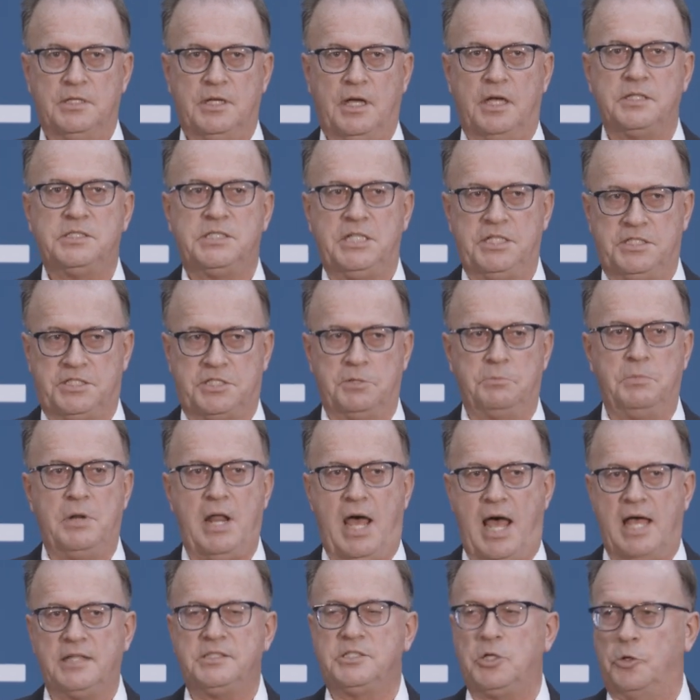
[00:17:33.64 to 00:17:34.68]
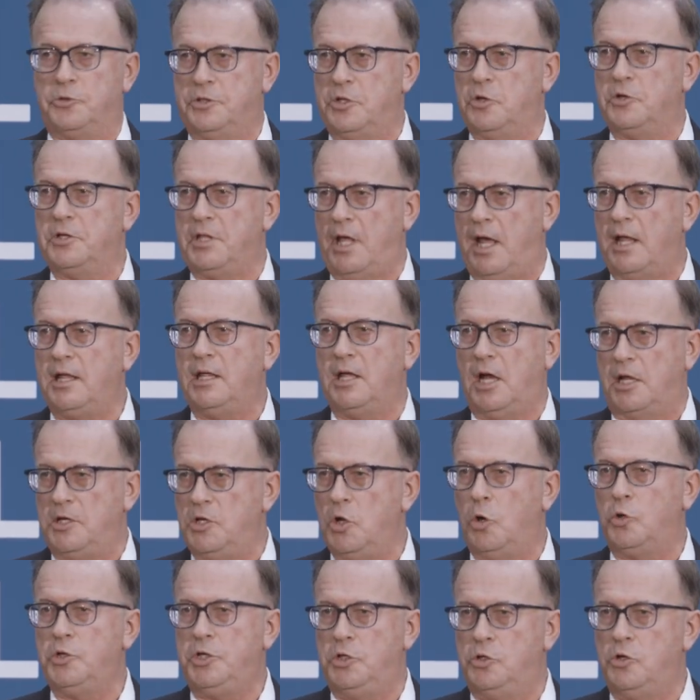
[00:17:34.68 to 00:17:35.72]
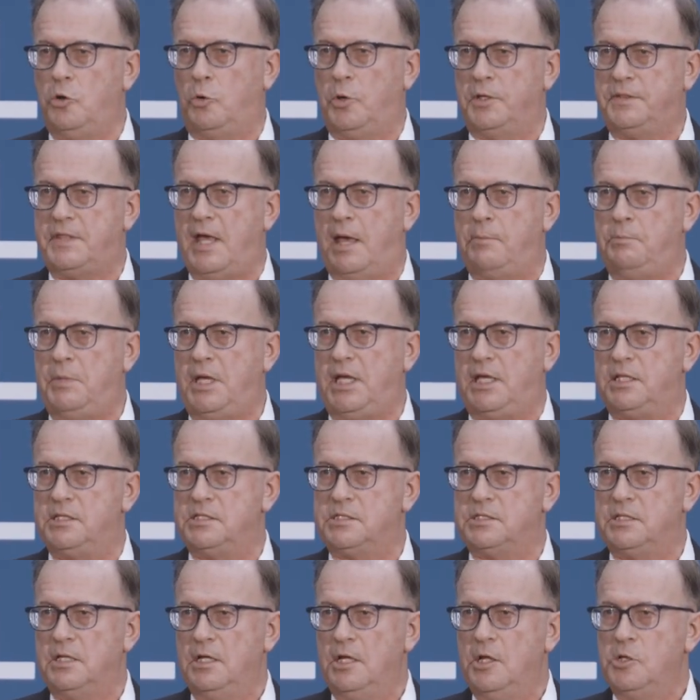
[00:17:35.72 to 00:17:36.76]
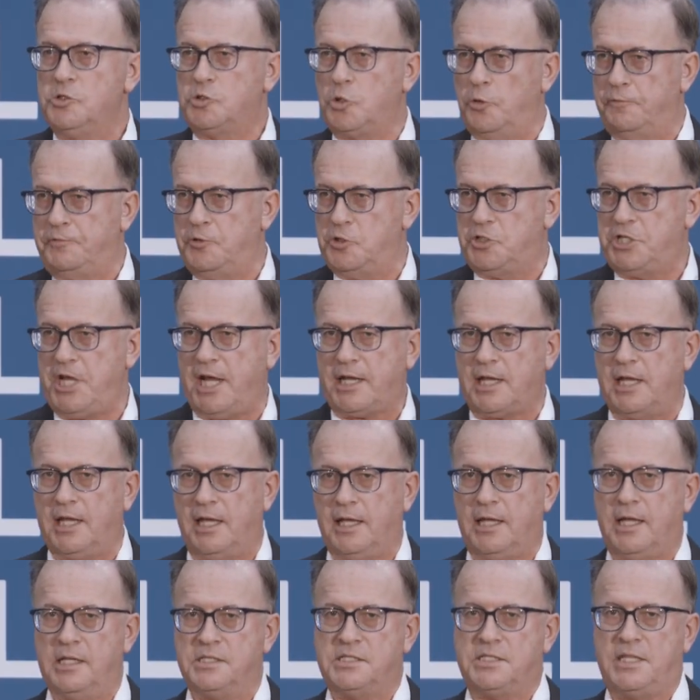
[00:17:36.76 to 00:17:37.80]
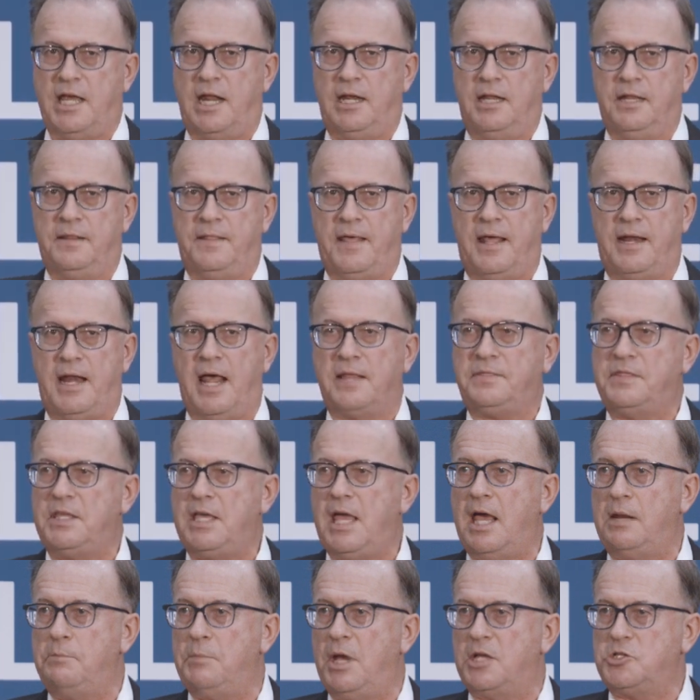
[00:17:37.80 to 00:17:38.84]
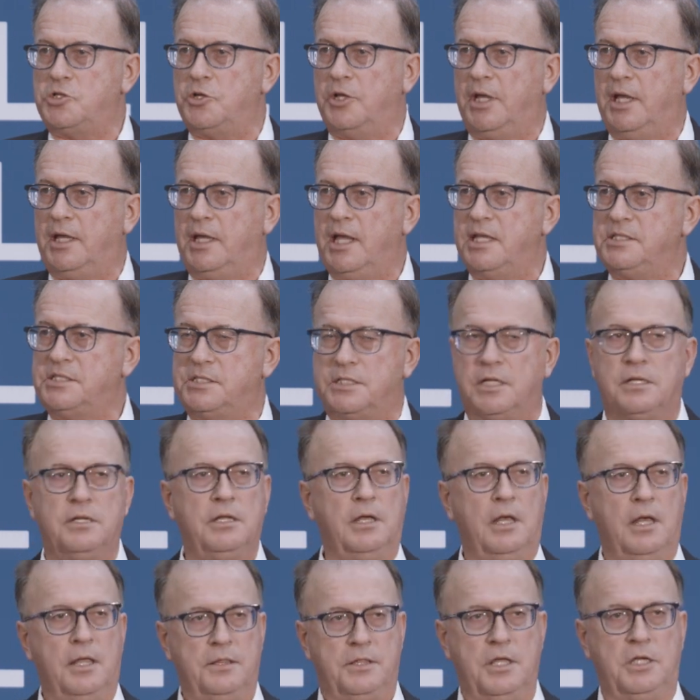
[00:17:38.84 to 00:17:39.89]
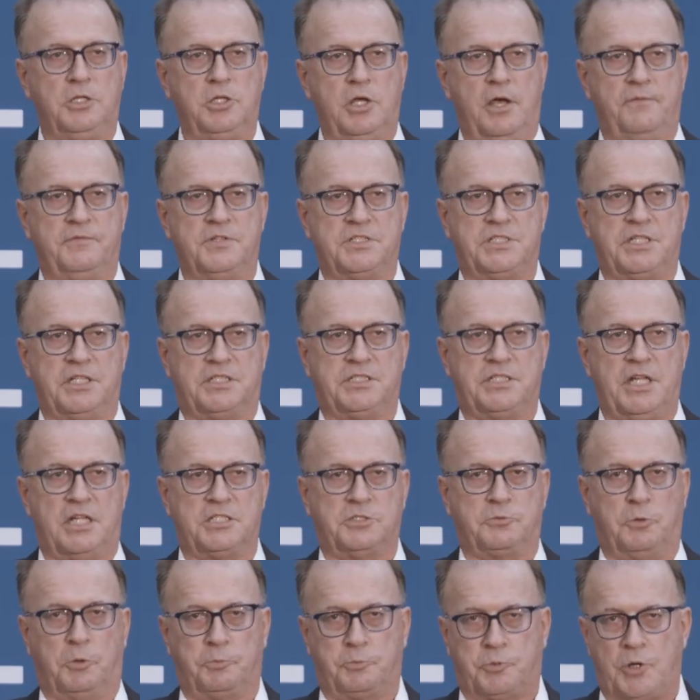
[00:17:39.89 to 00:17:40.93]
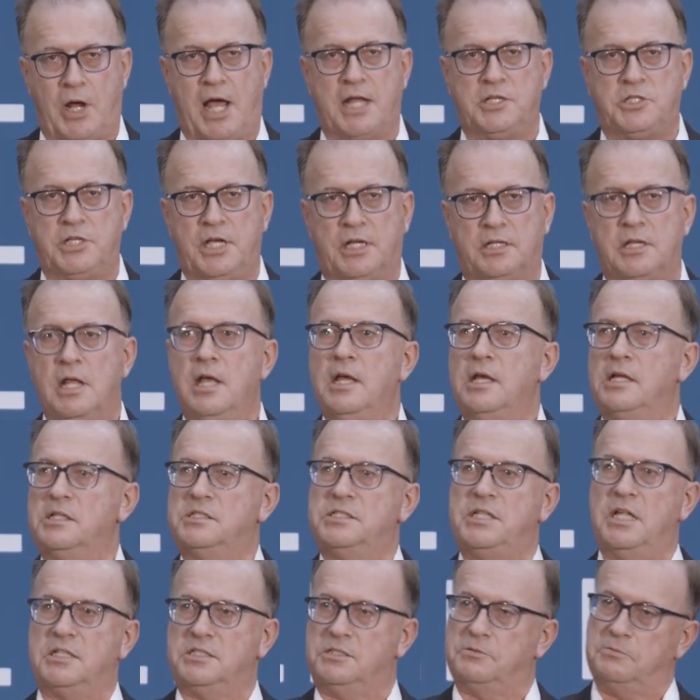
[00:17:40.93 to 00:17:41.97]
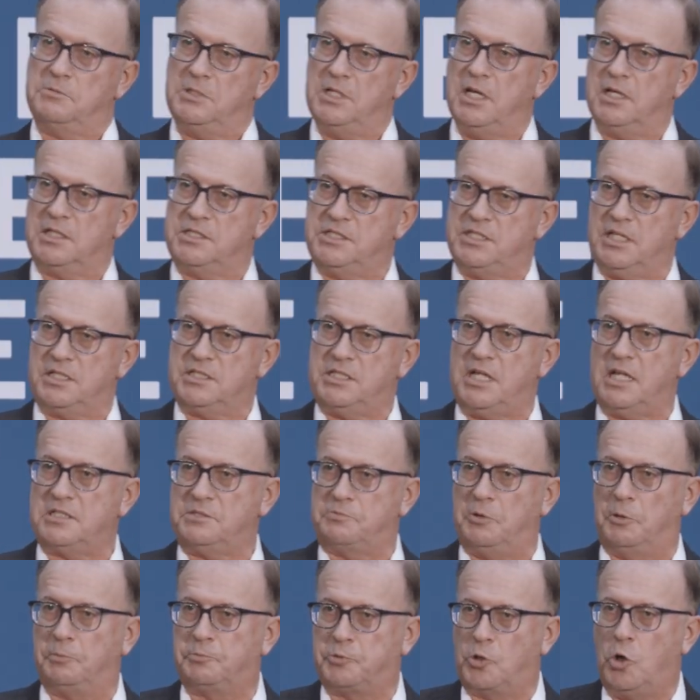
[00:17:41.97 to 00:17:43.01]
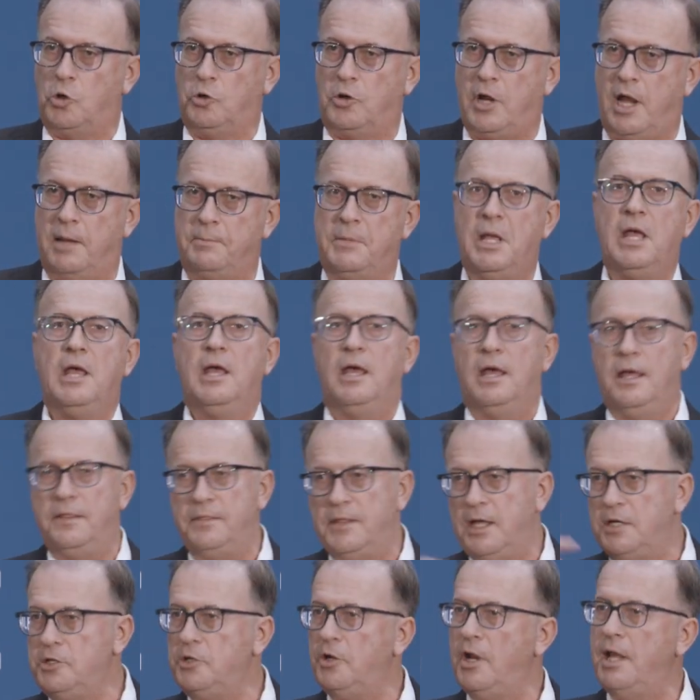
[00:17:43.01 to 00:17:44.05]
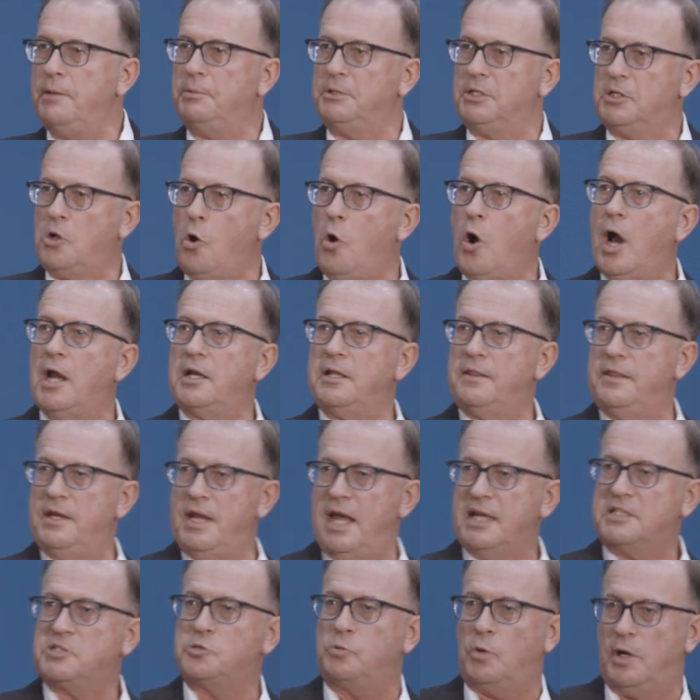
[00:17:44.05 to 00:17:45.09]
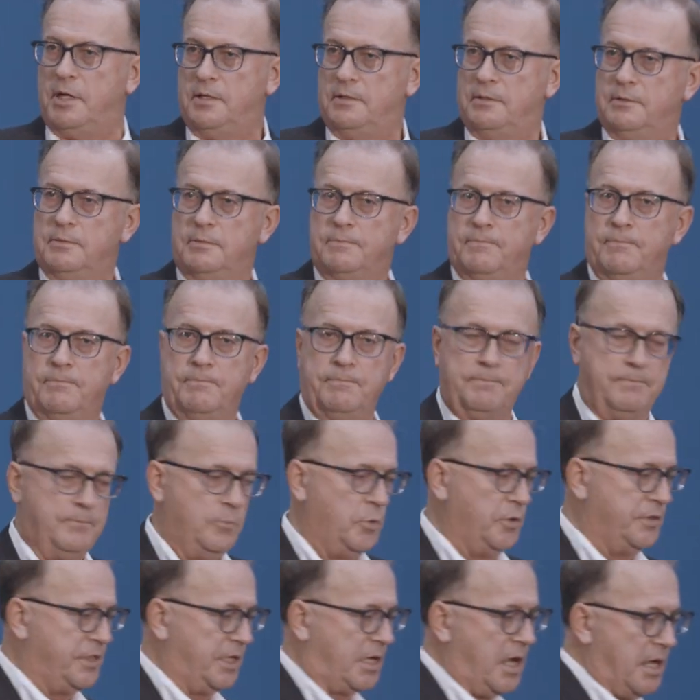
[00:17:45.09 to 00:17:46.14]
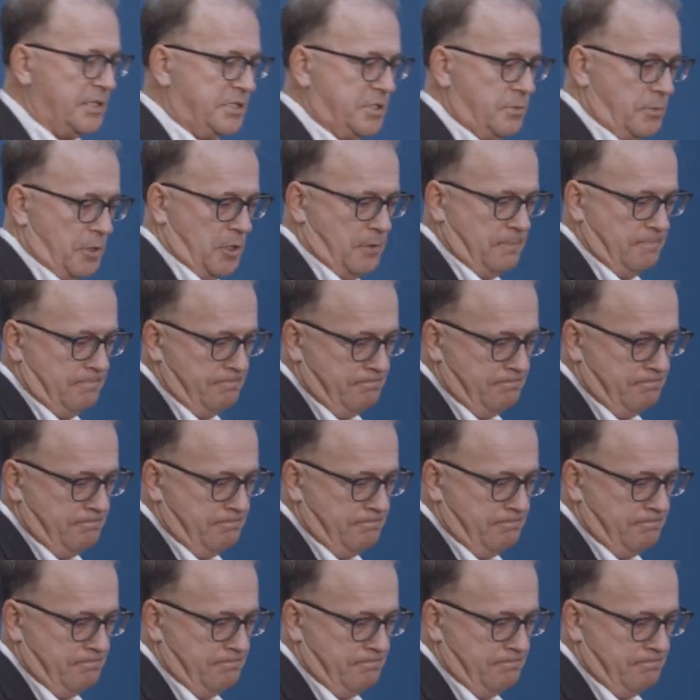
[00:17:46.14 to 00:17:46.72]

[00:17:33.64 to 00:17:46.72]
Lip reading: I see some nods out there. I know you know what that means. So if you're checking against that and then at the end measuring against it, then you have a successful project, a successful program, and then you're able to go on to the next one with the customer.